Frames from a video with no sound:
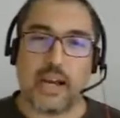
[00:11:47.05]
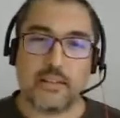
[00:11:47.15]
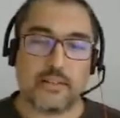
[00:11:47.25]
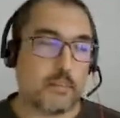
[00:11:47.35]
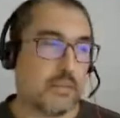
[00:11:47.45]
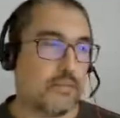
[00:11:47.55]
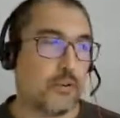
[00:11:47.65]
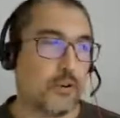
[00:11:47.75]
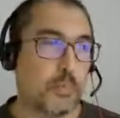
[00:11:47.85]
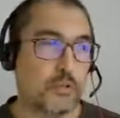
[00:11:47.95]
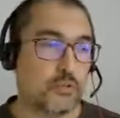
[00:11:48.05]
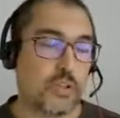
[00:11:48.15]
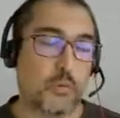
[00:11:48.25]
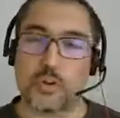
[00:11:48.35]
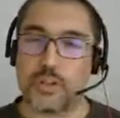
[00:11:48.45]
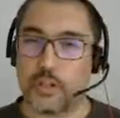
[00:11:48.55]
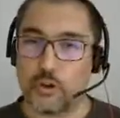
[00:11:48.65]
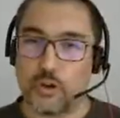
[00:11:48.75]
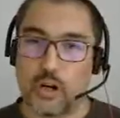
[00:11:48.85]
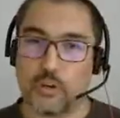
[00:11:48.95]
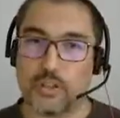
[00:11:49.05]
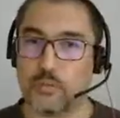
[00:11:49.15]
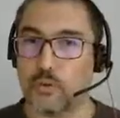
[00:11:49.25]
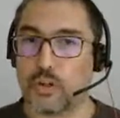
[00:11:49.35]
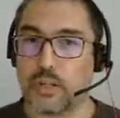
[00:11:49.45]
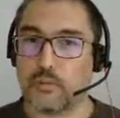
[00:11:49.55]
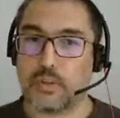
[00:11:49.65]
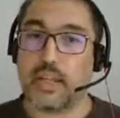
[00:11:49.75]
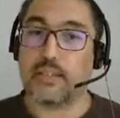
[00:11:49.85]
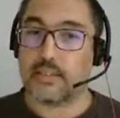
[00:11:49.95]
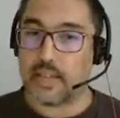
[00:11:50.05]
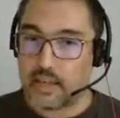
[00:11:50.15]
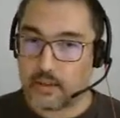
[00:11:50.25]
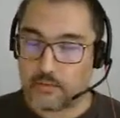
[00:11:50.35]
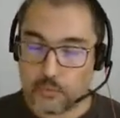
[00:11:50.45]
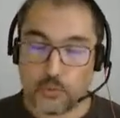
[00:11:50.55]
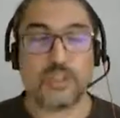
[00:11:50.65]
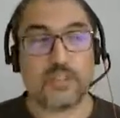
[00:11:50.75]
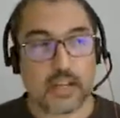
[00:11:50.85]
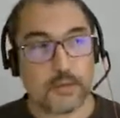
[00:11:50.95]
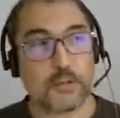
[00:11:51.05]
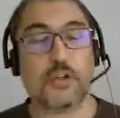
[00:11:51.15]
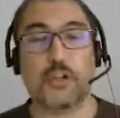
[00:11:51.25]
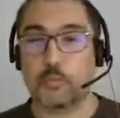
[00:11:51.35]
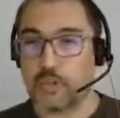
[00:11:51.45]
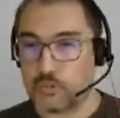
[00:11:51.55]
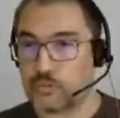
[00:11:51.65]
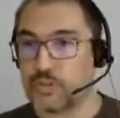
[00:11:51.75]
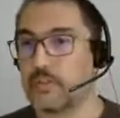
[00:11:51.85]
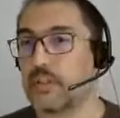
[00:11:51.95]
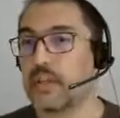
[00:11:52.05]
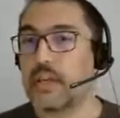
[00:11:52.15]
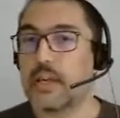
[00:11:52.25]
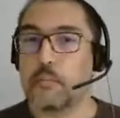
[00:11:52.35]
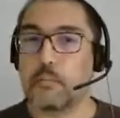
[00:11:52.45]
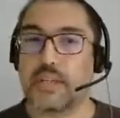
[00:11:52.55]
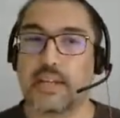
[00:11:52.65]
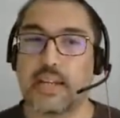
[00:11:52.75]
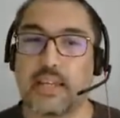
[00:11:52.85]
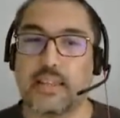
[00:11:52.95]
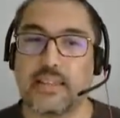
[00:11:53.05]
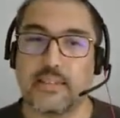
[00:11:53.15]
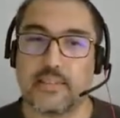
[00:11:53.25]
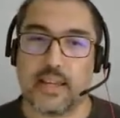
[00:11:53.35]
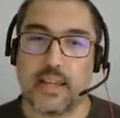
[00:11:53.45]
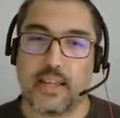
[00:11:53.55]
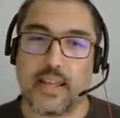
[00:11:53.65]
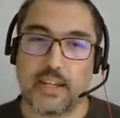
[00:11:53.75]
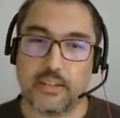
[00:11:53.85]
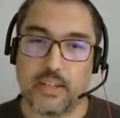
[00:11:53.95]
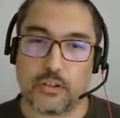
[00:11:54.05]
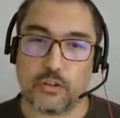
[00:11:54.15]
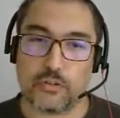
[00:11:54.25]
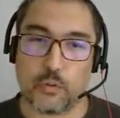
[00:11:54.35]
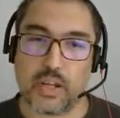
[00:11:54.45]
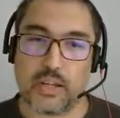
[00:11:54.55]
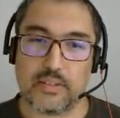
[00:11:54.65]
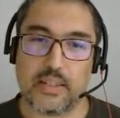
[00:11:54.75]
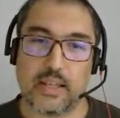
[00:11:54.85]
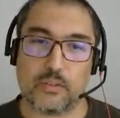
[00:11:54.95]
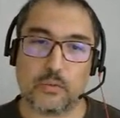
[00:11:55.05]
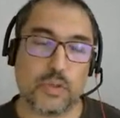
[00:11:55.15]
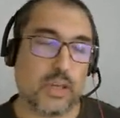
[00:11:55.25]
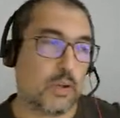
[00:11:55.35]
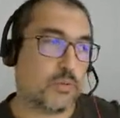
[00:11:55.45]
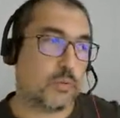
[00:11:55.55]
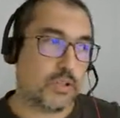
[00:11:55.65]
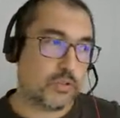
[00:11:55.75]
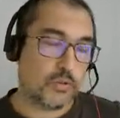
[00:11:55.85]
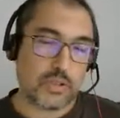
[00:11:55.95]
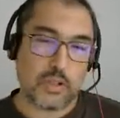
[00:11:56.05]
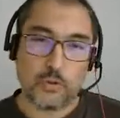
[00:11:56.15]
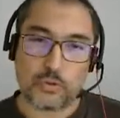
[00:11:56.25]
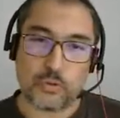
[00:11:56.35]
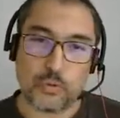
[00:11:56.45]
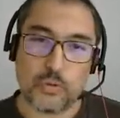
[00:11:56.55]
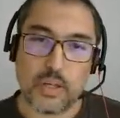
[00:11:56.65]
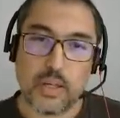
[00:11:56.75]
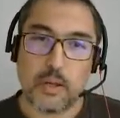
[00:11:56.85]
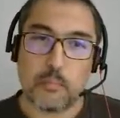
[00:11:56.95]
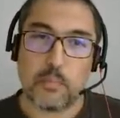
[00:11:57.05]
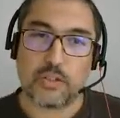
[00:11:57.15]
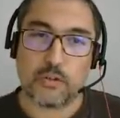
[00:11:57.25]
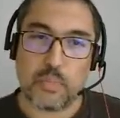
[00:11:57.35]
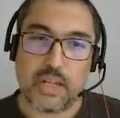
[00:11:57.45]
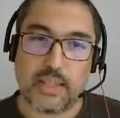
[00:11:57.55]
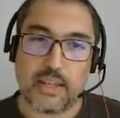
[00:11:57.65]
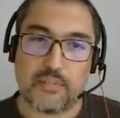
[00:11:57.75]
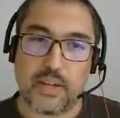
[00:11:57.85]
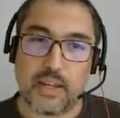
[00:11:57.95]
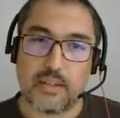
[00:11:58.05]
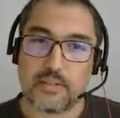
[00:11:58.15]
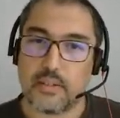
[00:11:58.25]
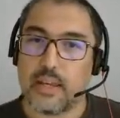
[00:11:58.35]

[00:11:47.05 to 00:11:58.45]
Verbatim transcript: I mean, for OpenSUSE, we already know how this is working. There is a full encryption in OpenSUSE. Basically, this is the, the, architecture, so we can see that today is, using Lux2 based on Btrfs.